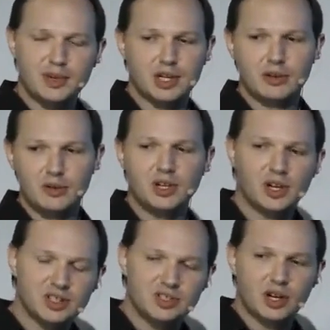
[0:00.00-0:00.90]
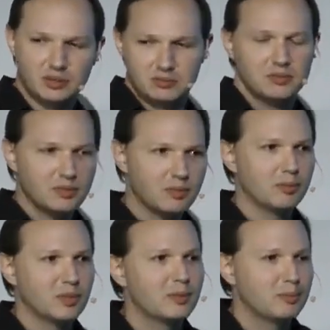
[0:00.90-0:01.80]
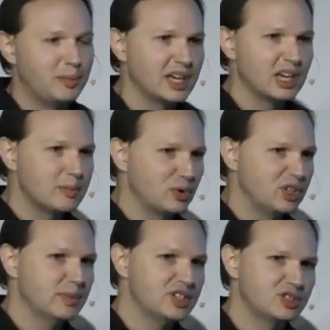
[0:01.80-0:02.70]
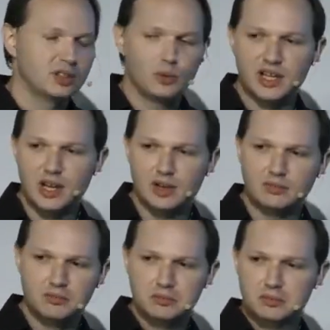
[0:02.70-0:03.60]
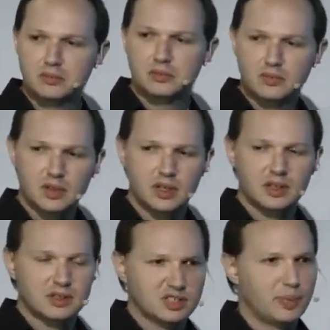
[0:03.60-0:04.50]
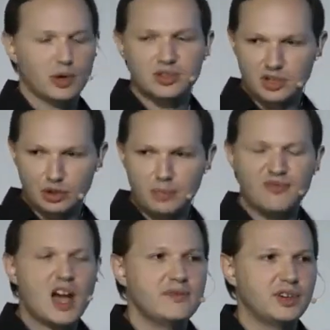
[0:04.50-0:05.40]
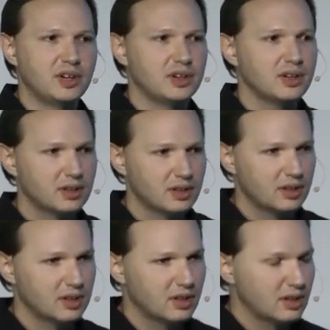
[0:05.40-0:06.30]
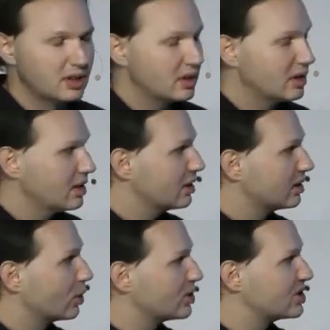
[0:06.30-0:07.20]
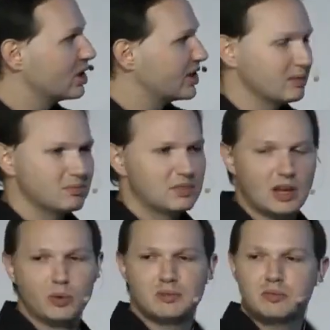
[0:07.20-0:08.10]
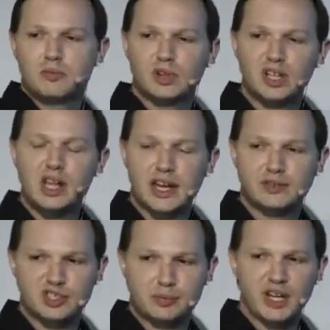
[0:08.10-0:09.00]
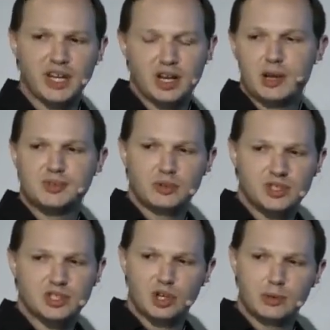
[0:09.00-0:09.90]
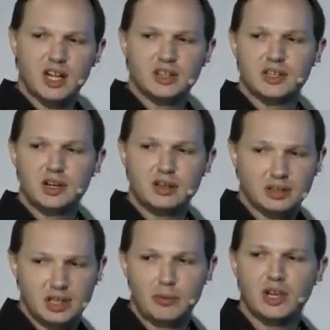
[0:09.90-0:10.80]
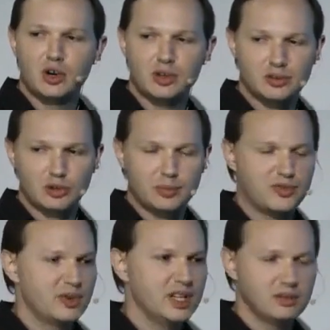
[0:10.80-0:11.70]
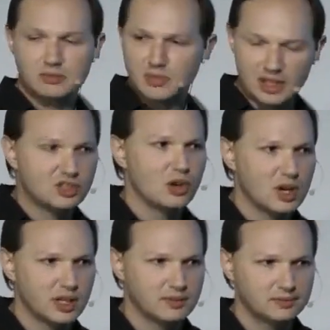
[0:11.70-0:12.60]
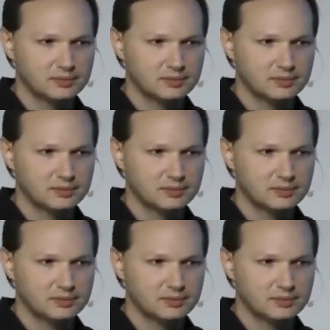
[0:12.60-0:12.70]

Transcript: You're going to start picking up what you missed on the way down. Suppose group 5 here, there was nothing that we really liked for splitting it up, so we just terminate there. And then we go to group 3, and so on.